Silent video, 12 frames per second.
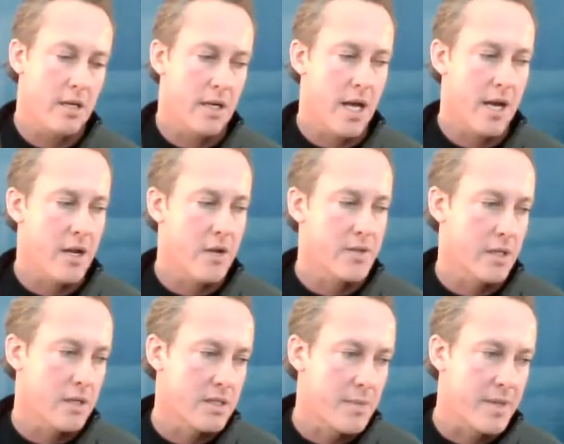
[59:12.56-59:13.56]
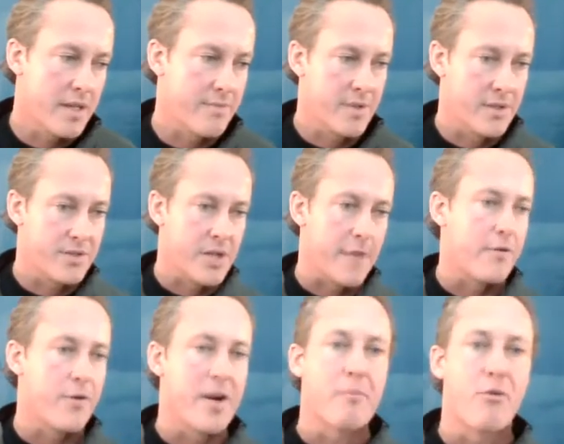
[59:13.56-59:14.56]
It kind of goes into some of the
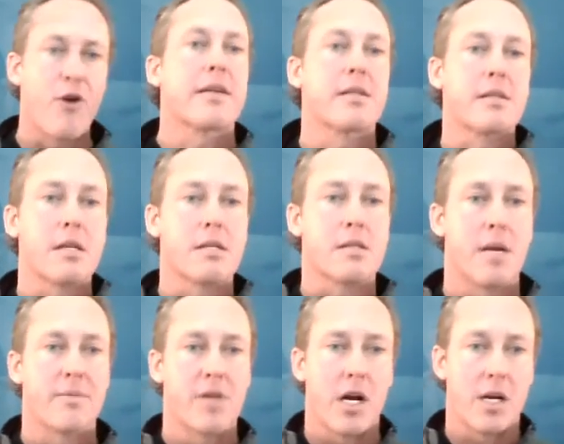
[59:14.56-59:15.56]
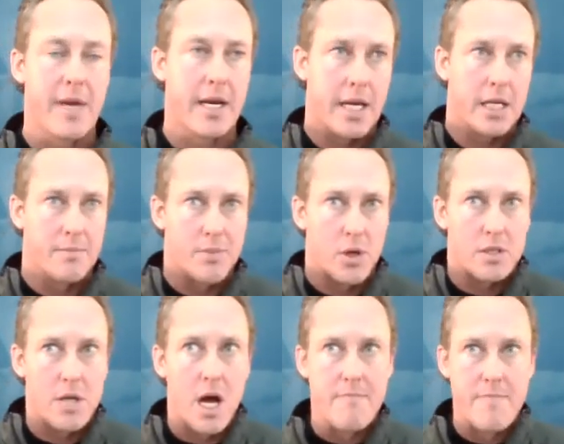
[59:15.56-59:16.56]
suffering practices that I'm talking about. Again, the book's
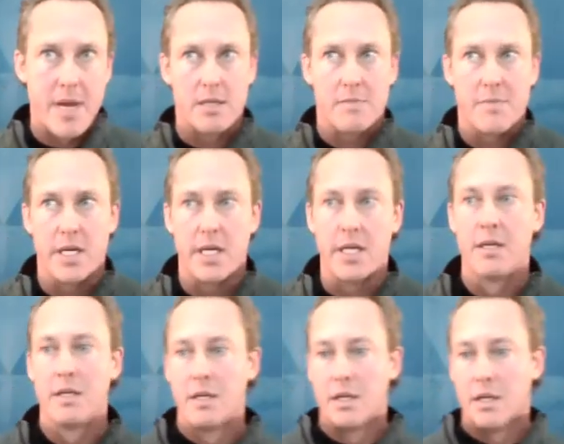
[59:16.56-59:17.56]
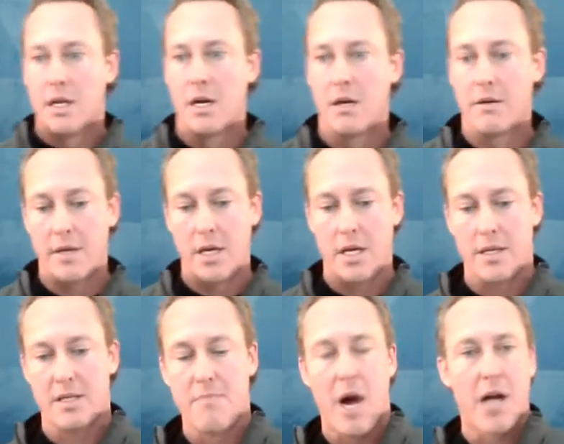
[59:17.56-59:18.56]
not meant to be
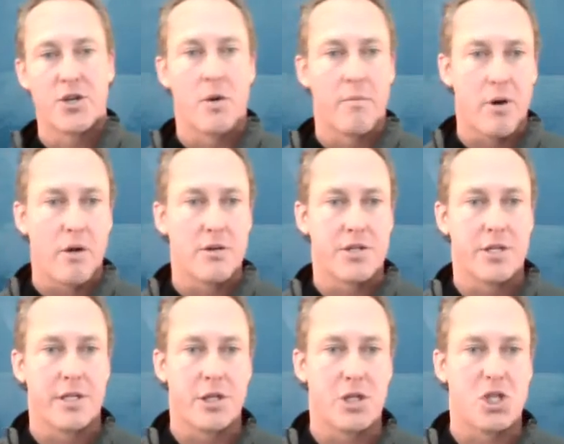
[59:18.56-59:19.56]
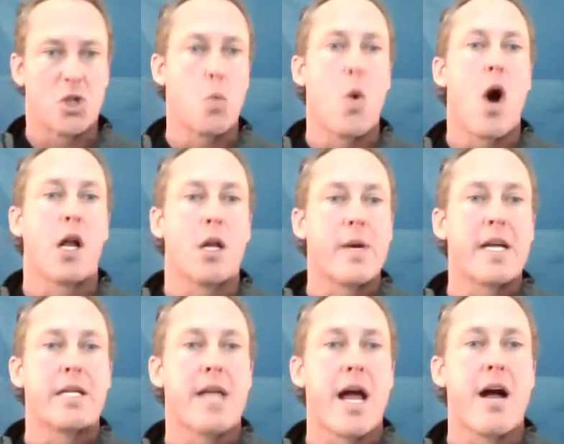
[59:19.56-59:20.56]
this macho approach to just
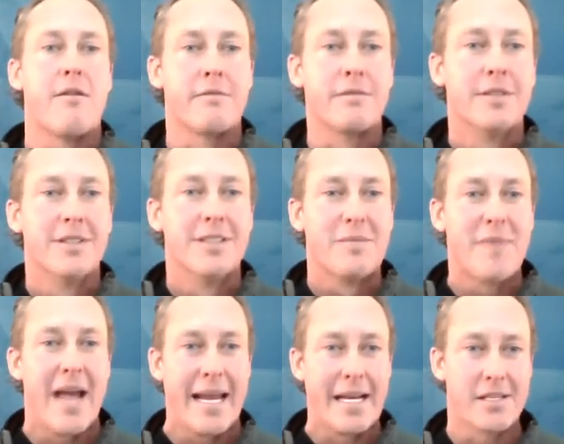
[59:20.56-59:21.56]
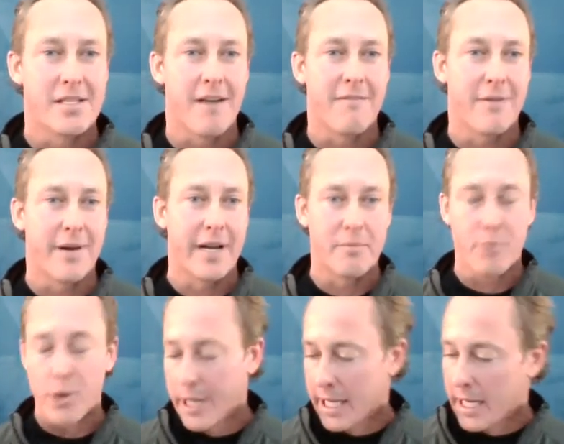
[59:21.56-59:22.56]
swallowing down pain and suffering and
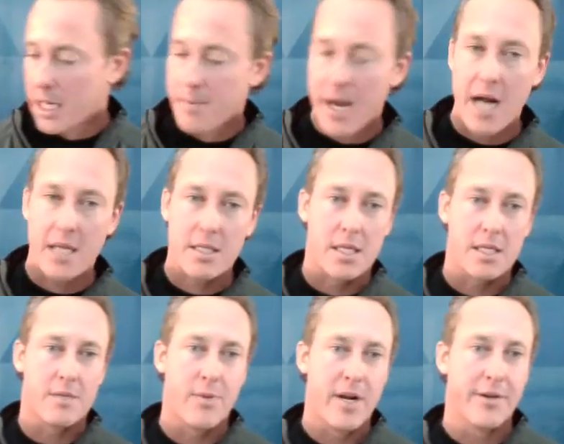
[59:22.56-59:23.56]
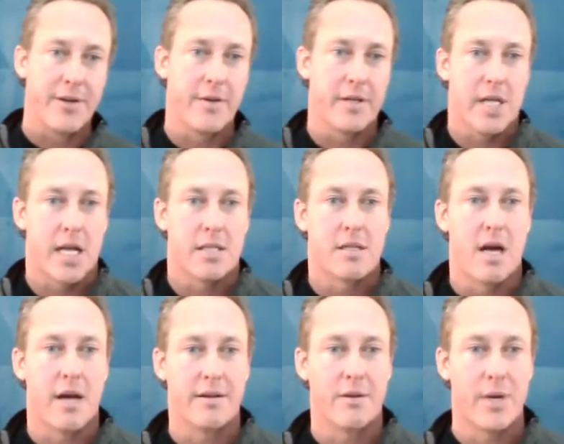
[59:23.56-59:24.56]
putting it in a box, because we all know that that's
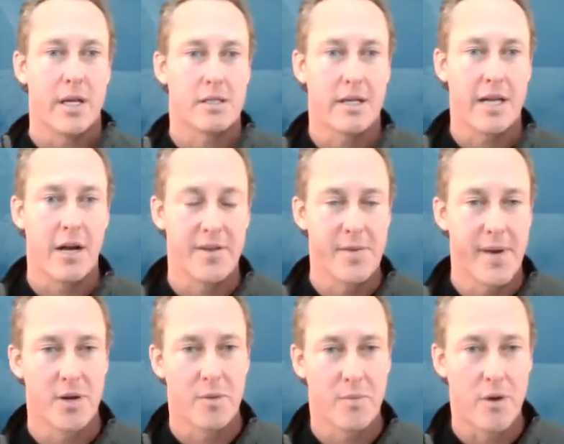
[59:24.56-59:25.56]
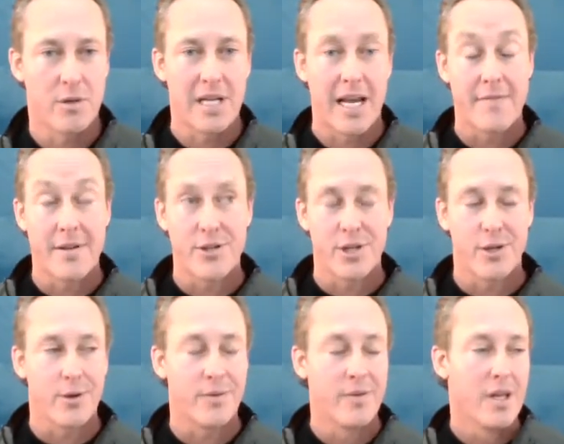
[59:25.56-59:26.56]
not a realistic, healthy way to approach life in
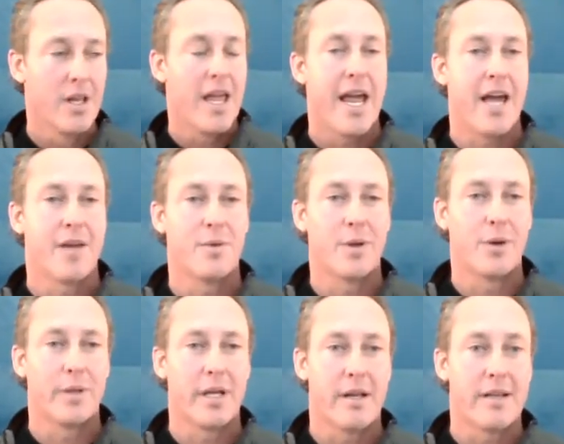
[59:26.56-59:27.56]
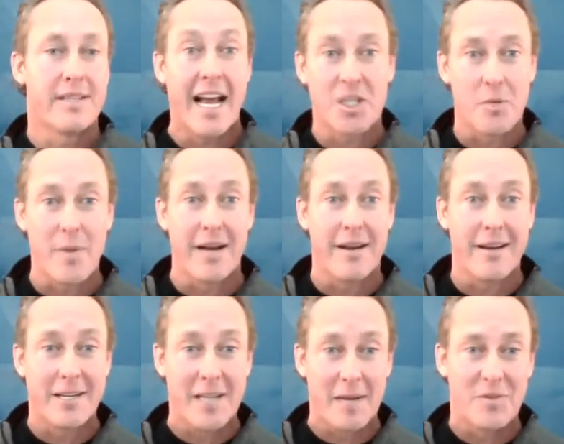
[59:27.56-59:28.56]
general, and will only exacerbate
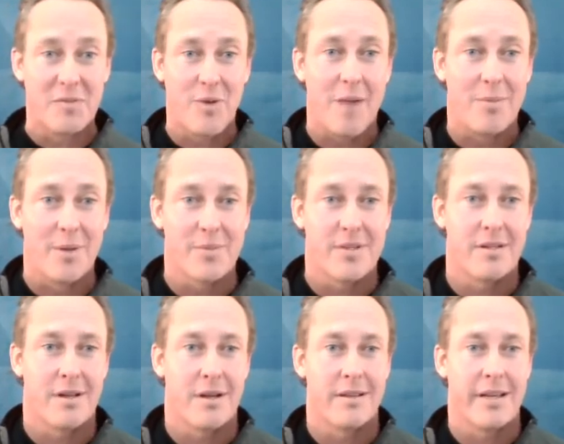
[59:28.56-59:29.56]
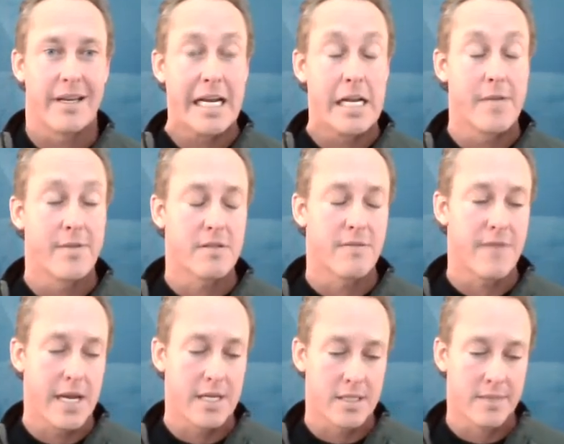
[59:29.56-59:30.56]
any types of problems that any of us
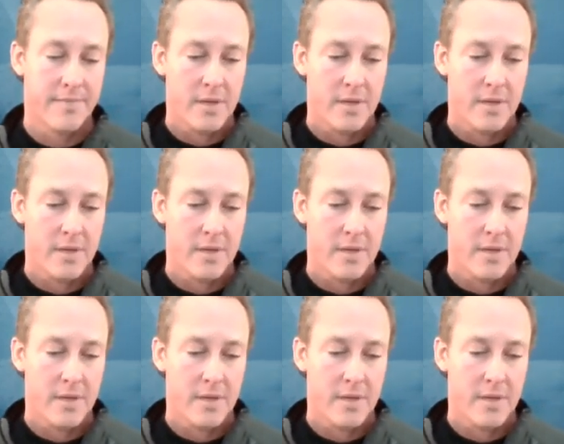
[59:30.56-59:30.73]
face.